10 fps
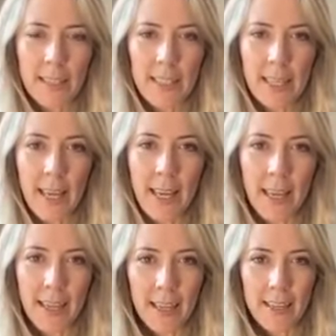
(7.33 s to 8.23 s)

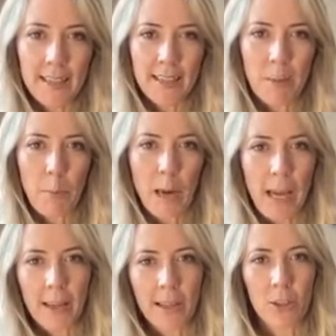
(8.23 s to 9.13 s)
today is the
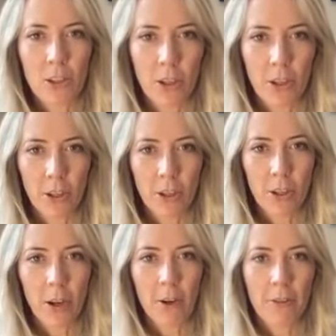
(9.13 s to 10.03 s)
black dog
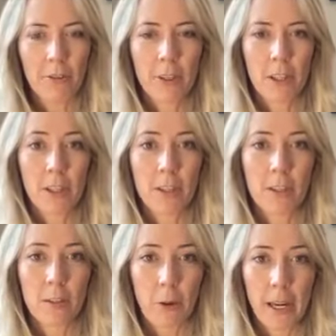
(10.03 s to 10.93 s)
of
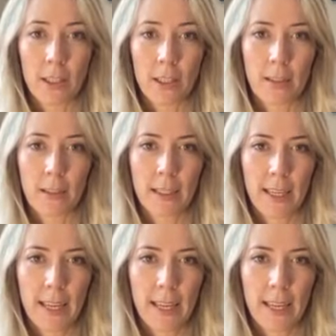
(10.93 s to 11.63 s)
depression.